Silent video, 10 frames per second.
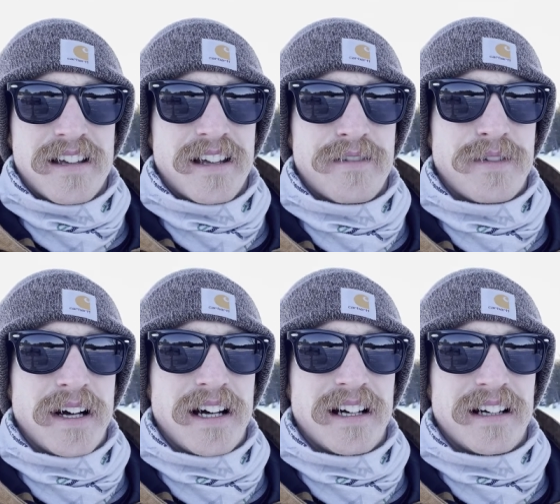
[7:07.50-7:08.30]
if
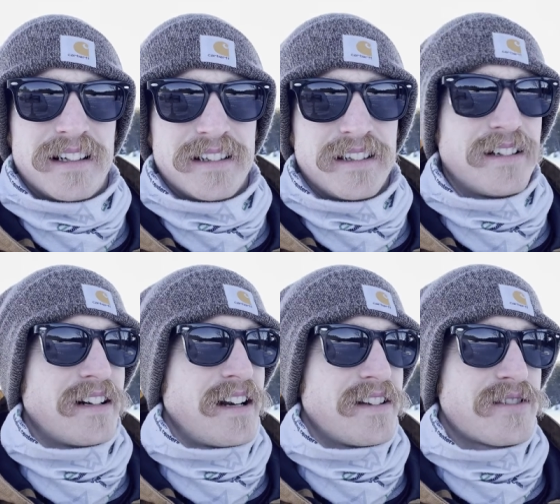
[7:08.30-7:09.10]
uh, you're
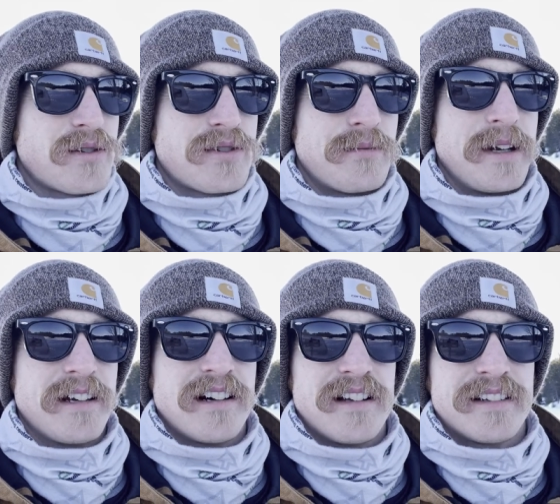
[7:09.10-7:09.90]
on social
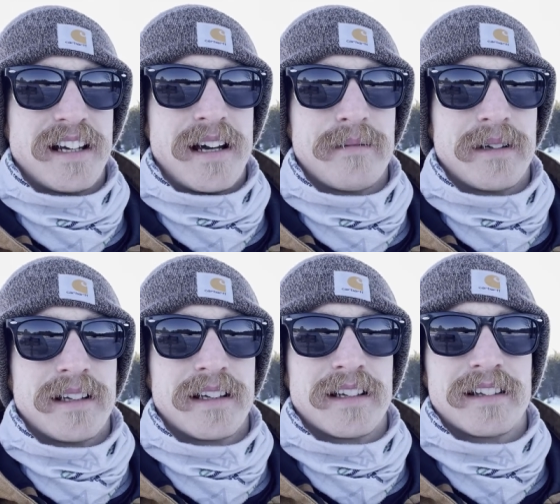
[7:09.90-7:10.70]
media all the time
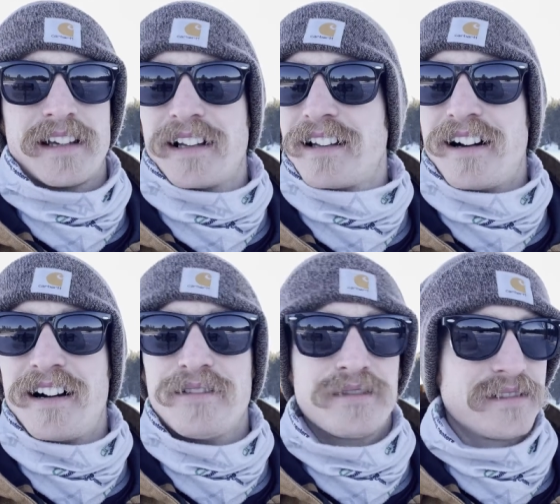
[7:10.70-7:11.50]
get the hell
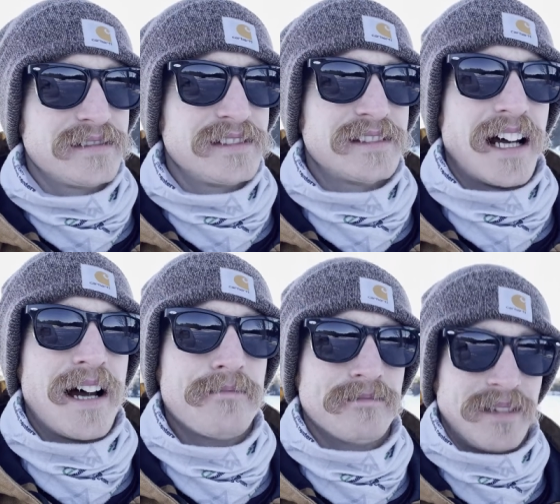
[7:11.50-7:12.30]
off stop